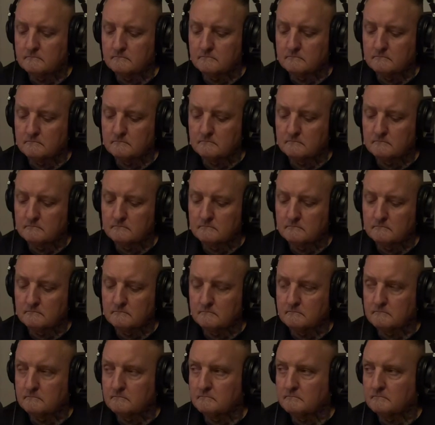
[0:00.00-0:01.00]

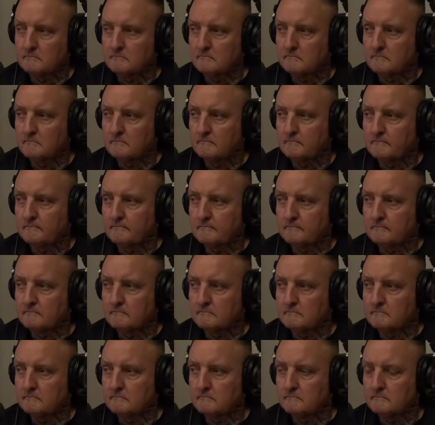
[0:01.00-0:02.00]

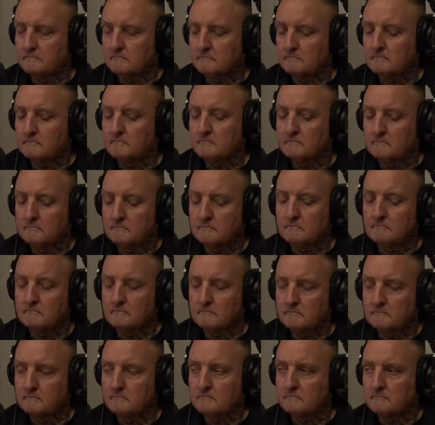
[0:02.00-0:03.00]

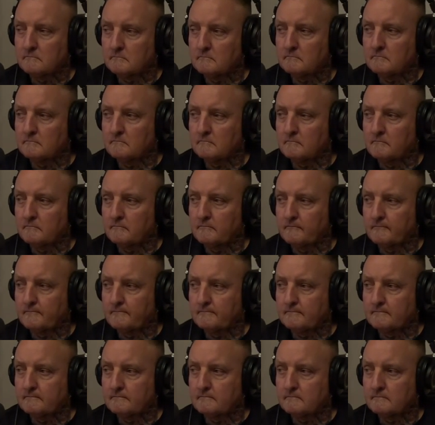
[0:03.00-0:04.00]

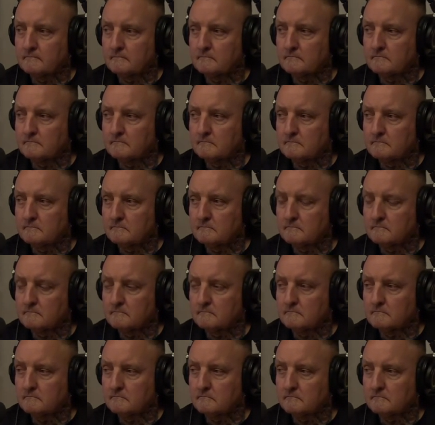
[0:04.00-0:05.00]

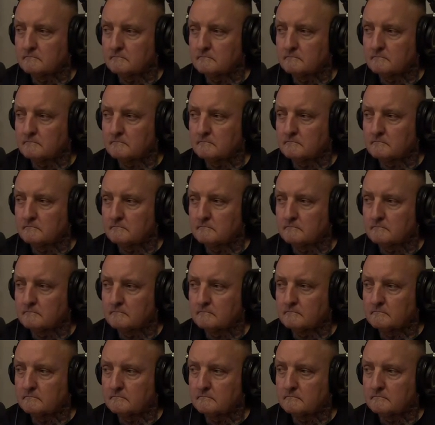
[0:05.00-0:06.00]

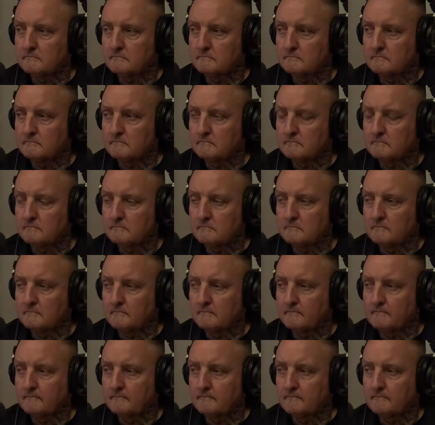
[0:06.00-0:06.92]
[no speech]